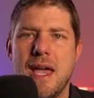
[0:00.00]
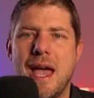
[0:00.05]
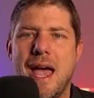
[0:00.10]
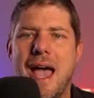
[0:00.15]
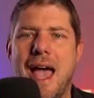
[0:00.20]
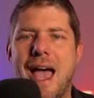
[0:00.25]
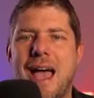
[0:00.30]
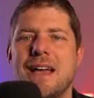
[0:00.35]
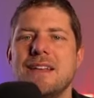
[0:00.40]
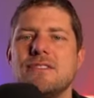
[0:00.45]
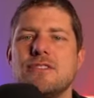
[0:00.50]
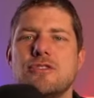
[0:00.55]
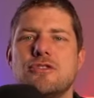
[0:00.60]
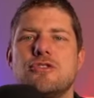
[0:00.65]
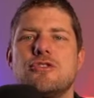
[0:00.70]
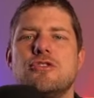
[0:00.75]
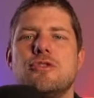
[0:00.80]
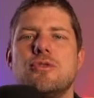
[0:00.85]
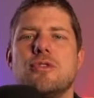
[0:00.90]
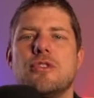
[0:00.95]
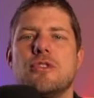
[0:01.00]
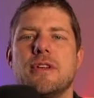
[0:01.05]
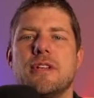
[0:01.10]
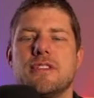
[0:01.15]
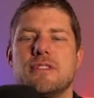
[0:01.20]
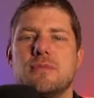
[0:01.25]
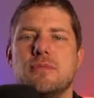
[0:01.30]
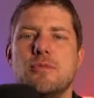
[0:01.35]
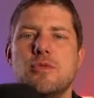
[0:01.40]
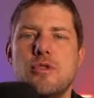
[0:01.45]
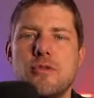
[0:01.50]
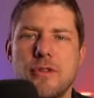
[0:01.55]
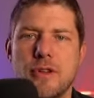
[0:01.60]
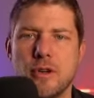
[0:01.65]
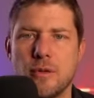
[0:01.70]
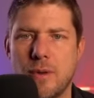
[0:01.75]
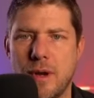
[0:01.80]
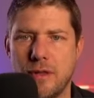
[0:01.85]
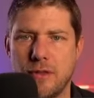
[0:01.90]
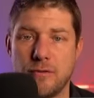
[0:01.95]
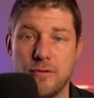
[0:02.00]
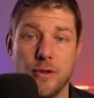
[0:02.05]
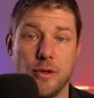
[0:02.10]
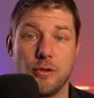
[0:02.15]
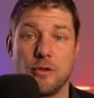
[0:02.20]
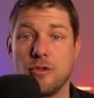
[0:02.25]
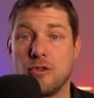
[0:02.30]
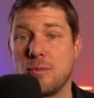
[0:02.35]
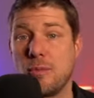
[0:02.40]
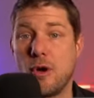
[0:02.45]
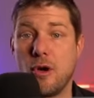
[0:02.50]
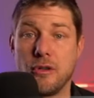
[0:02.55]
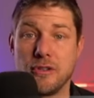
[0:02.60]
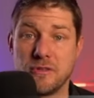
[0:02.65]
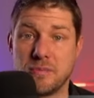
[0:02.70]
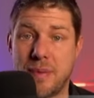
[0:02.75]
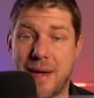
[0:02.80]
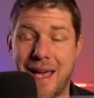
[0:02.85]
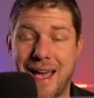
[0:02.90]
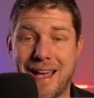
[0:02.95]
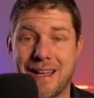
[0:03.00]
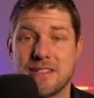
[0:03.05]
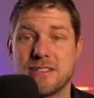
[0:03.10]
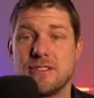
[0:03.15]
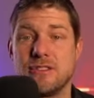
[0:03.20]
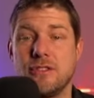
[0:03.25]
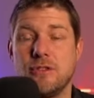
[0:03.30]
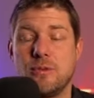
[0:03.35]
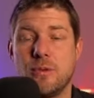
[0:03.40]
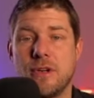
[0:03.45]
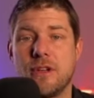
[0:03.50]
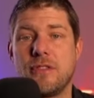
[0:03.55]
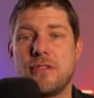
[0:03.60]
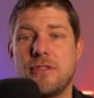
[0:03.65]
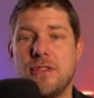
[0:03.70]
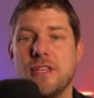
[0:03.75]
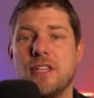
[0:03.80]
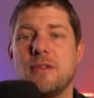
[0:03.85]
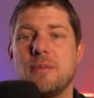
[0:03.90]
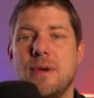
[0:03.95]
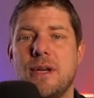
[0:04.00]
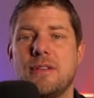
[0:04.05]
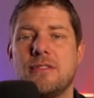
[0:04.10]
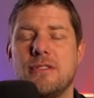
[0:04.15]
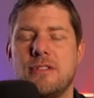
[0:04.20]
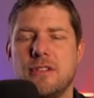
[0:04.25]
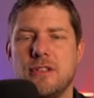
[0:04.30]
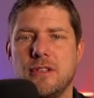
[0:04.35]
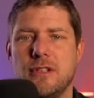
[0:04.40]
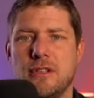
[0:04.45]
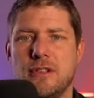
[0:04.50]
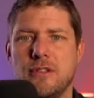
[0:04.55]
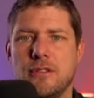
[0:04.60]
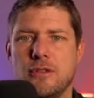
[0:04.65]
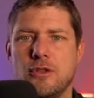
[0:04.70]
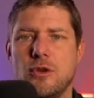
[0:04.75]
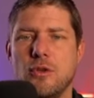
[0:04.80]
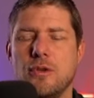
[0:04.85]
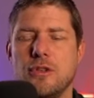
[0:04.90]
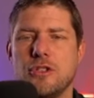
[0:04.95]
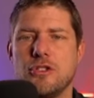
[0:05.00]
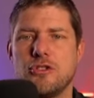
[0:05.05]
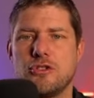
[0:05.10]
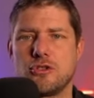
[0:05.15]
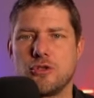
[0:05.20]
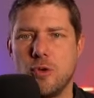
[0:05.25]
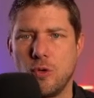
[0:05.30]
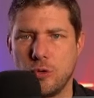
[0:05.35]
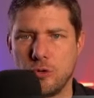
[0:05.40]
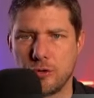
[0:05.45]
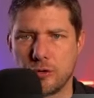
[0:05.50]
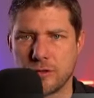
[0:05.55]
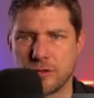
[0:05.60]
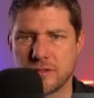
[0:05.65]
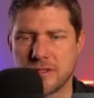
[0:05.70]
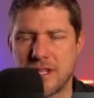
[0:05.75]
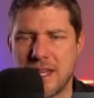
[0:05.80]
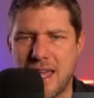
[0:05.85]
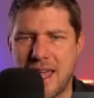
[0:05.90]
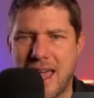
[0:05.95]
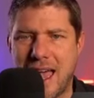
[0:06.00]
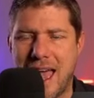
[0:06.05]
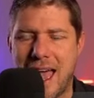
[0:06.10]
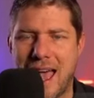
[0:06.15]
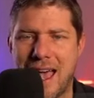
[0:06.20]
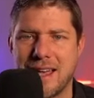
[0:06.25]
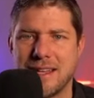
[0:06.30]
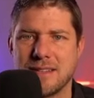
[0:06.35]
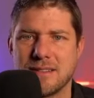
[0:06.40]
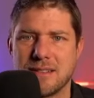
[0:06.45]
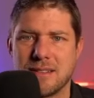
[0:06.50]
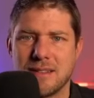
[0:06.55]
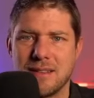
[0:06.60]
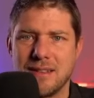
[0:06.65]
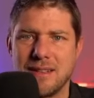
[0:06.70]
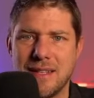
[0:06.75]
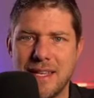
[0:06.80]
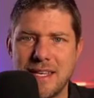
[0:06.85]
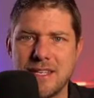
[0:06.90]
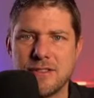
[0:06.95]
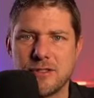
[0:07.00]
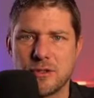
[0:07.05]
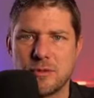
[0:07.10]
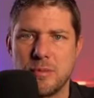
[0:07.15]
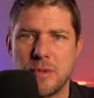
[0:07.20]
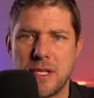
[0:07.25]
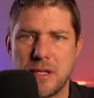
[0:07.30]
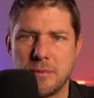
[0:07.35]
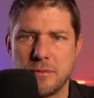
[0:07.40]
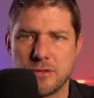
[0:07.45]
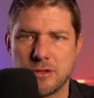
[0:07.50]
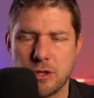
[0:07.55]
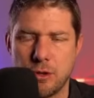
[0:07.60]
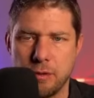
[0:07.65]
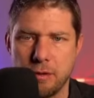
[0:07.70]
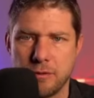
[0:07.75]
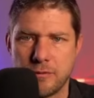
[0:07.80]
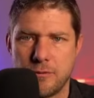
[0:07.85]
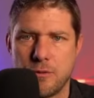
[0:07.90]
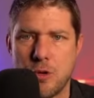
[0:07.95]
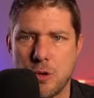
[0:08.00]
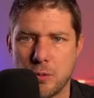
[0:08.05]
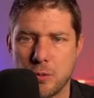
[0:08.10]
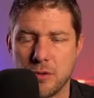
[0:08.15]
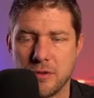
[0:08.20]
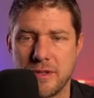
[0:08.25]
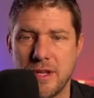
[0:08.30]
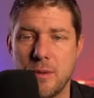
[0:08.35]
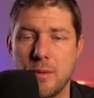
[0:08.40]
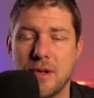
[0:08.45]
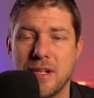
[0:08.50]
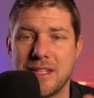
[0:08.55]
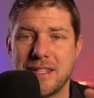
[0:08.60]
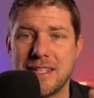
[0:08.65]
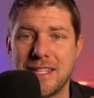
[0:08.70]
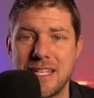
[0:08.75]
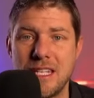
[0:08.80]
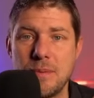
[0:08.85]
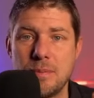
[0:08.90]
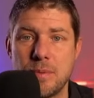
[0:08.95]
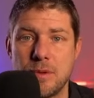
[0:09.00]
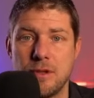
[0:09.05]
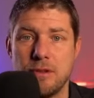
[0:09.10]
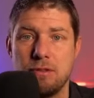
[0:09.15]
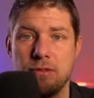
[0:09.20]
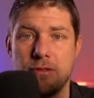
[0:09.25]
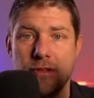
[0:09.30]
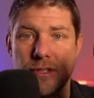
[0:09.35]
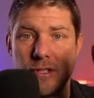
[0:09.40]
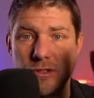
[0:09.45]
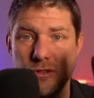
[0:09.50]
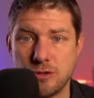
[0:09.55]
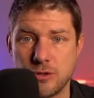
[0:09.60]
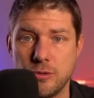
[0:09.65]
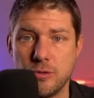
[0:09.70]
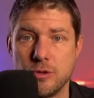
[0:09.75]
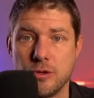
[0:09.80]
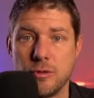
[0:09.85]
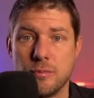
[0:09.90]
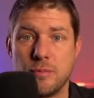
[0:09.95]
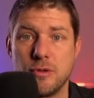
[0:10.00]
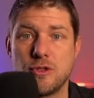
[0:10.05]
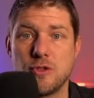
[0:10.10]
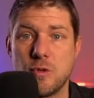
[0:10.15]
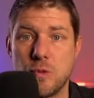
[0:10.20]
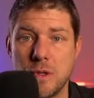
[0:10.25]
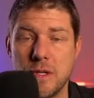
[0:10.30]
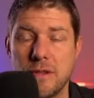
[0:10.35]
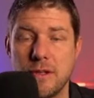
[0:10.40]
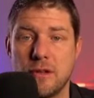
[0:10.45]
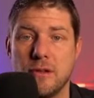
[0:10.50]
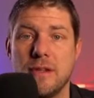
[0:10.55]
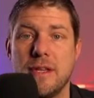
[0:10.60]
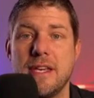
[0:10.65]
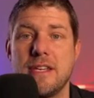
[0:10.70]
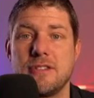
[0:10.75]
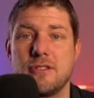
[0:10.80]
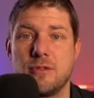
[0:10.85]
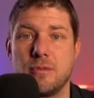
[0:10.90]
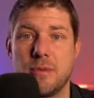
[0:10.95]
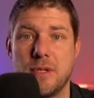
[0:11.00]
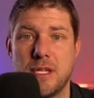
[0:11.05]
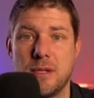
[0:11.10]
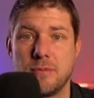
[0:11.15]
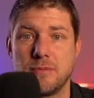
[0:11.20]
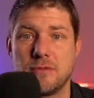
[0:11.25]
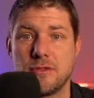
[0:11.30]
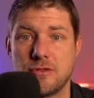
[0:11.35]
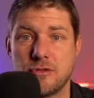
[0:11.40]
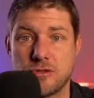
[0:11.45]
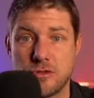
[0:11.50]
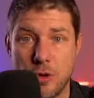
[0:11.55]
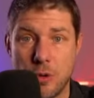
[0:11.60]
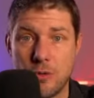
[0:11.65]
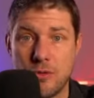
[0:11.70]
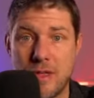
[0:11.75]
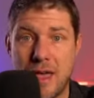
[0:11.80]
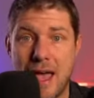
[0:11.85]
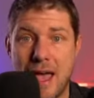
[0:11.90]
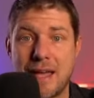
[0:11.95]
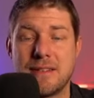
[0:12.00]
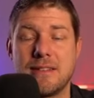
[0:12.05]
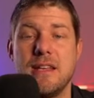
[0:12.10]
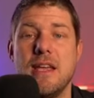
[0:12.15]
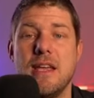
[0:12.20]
as a shooter is moving around the field or the ball is passed, you want to think about the goalie's shoulders as laser beams going forward. They want to keep the shooter between their laser beams so that